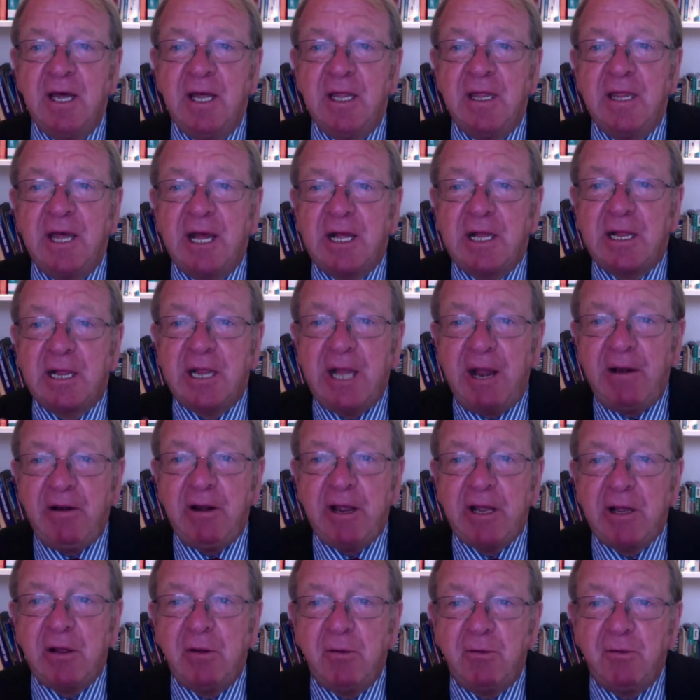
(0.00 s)
the
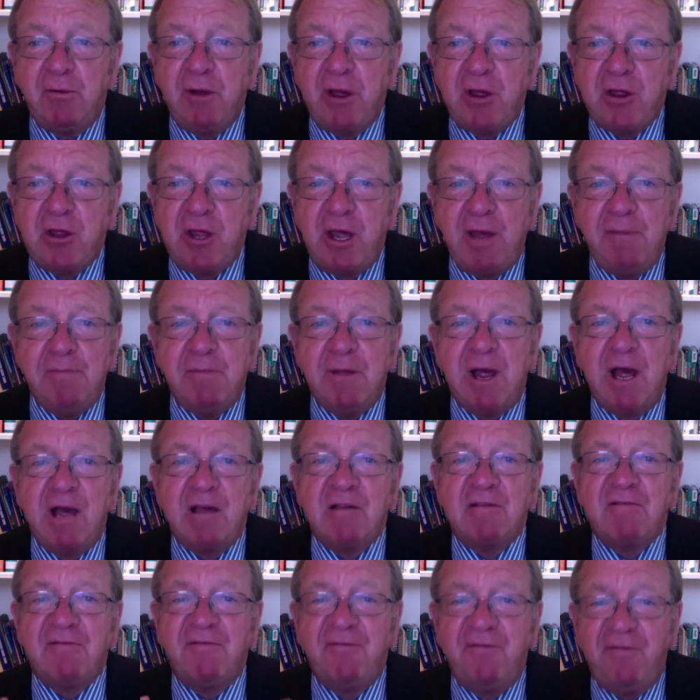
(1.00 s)
clerical regime
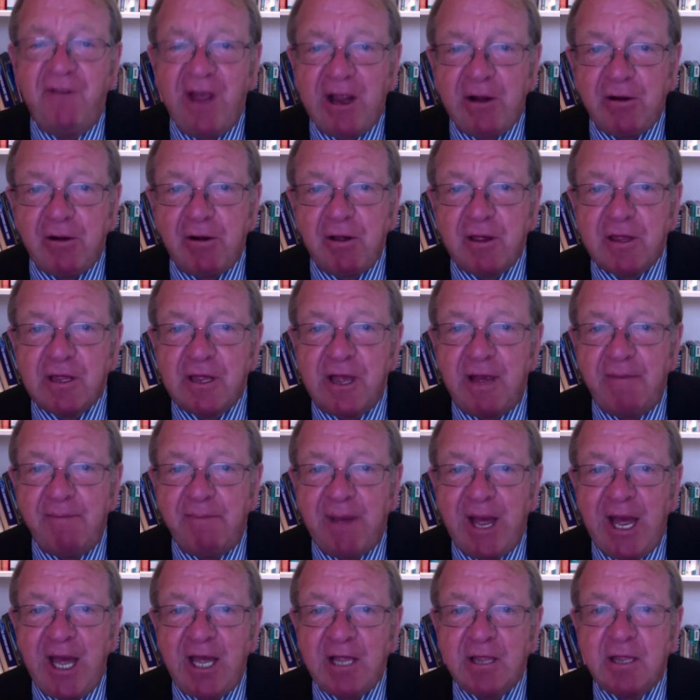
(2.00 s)
has vigorously
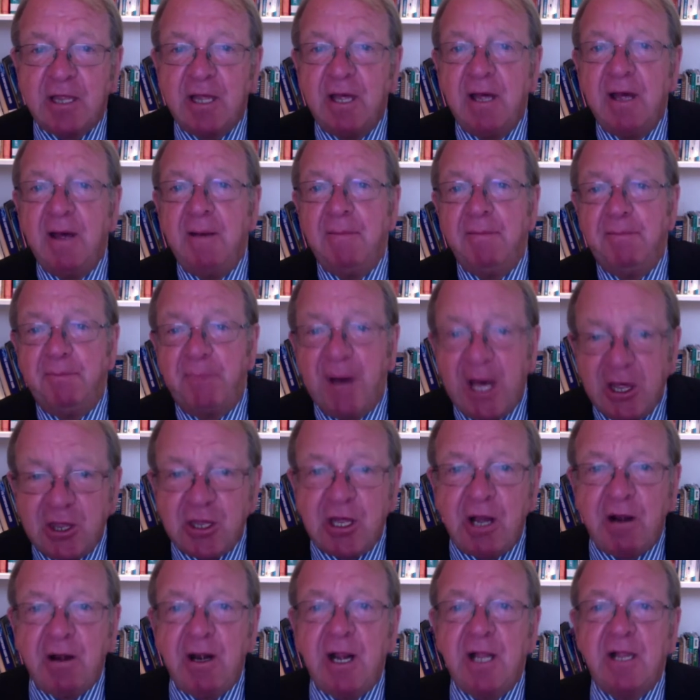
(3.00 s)
backed
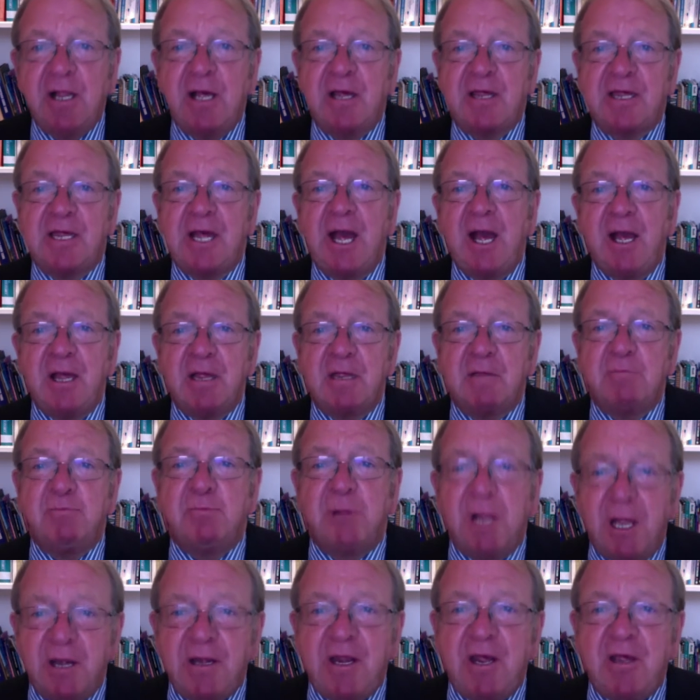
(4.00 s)
Bashar al-Assad's
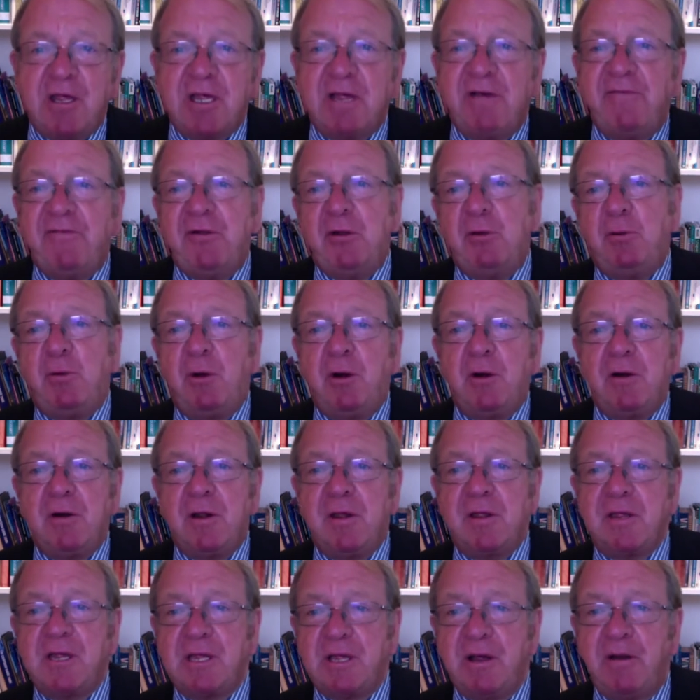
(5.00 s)
bloody civil war
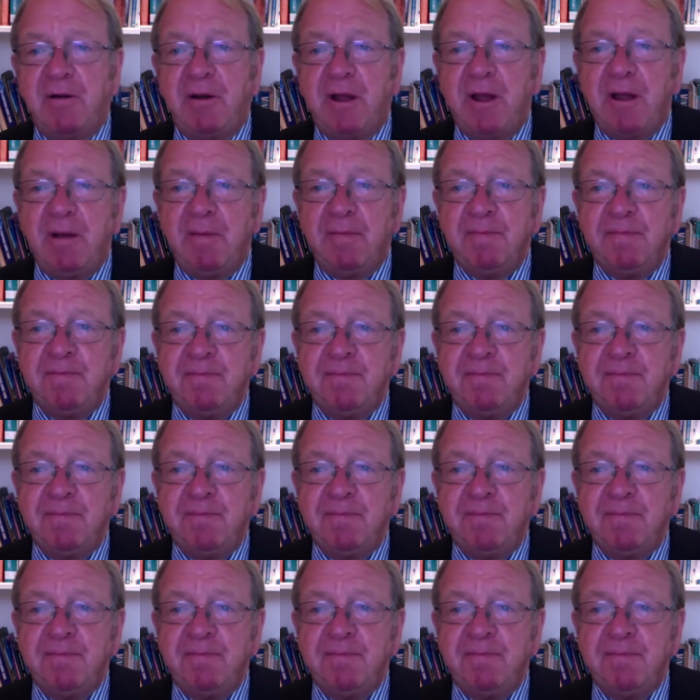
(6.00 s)
in Syria.